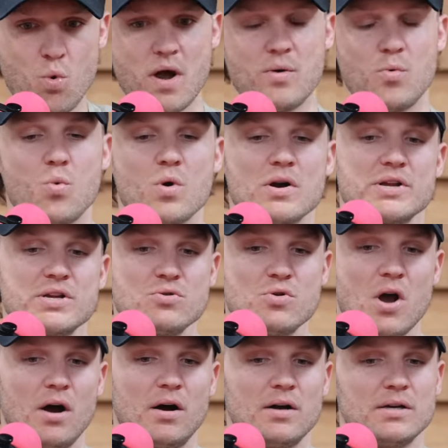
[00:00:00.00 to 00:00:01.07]
were you
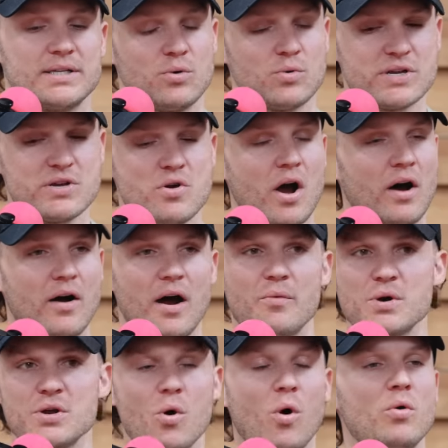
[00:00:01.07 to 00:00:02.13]

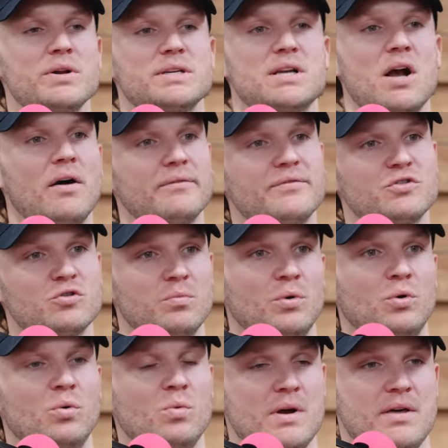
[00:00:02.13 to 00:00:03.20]
always
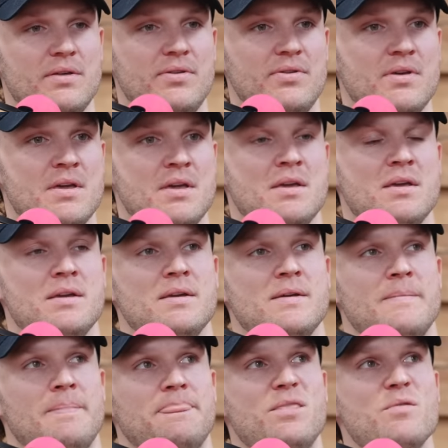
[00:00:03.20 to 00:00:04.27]
comfortable with
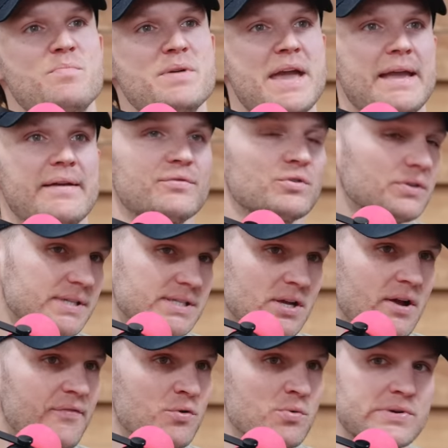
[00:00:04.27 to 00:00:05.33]
the behavioral
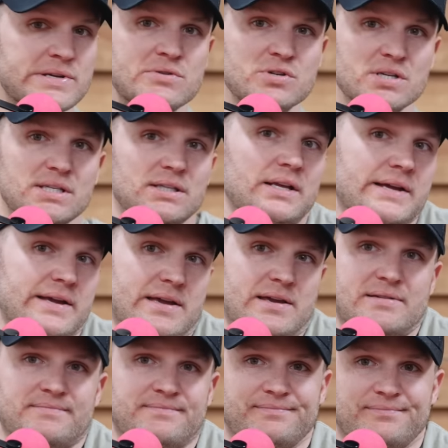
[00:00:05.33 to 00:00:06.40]
stuff, or were you just like,
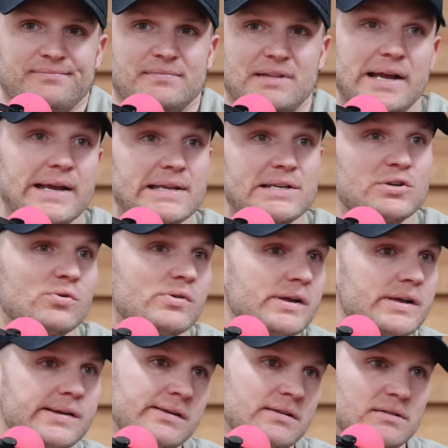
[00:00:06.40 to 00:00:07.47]
I can do
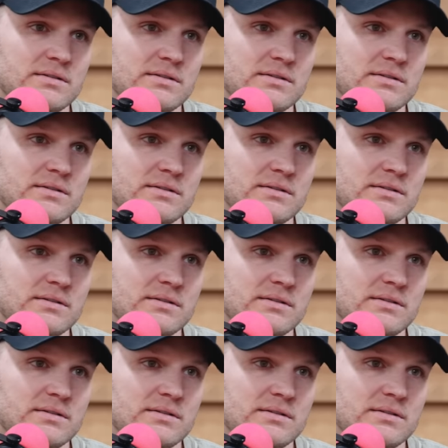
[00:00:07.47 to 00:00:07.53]
it?